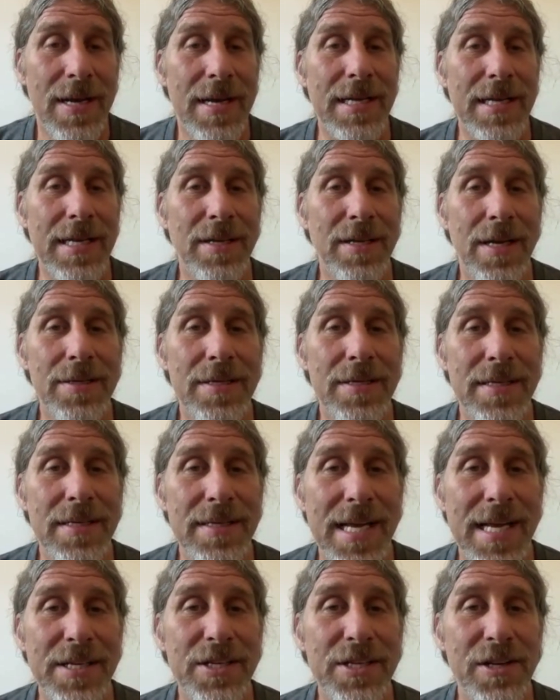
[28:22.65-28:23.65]
It doesn't
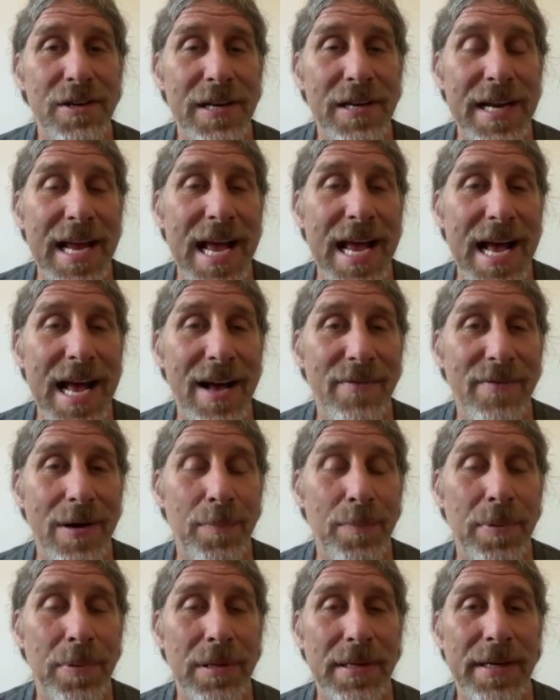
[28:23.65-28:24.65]
necessarily have
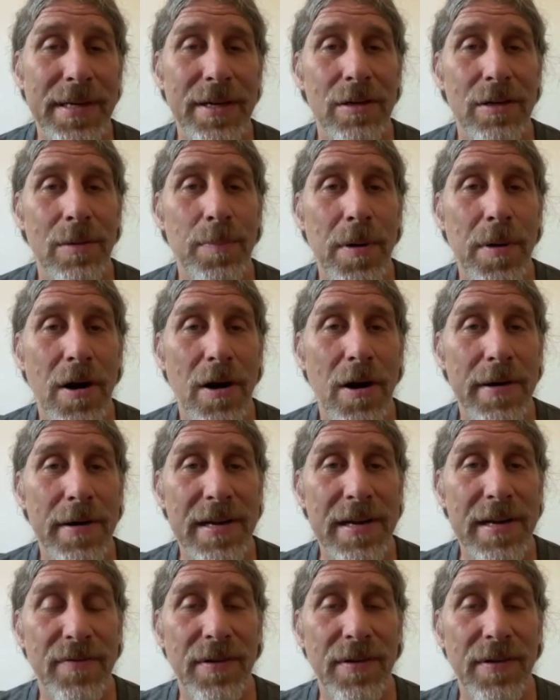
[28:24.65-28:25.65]
a political
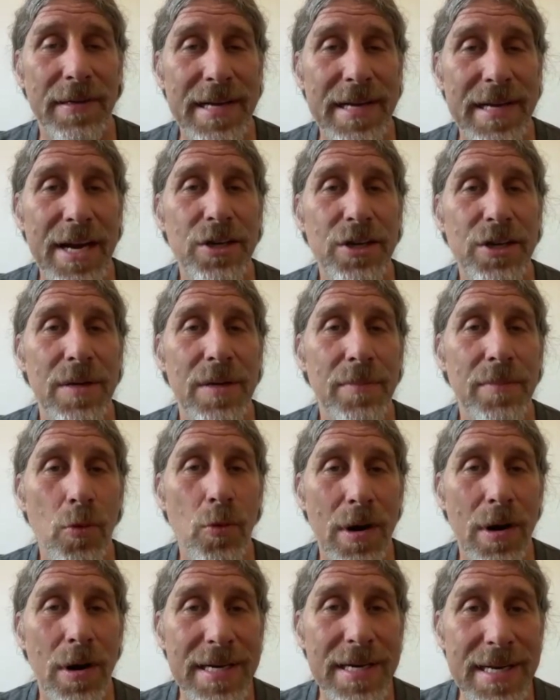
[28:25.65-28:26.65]
party affiliation, but
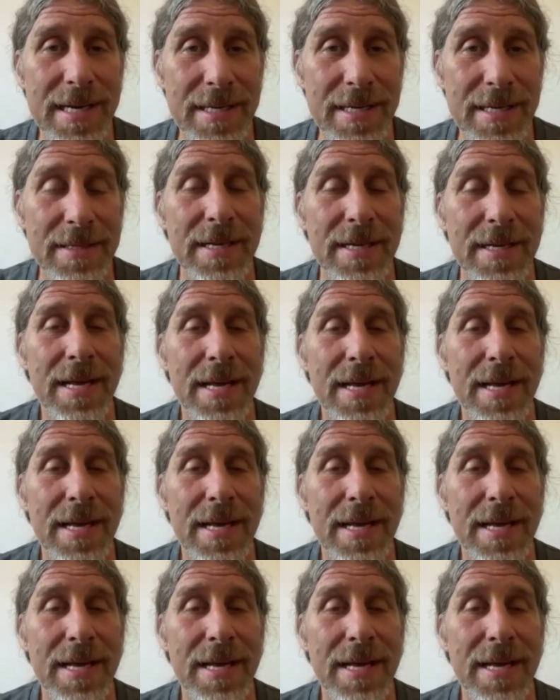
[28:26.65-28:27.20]
what it is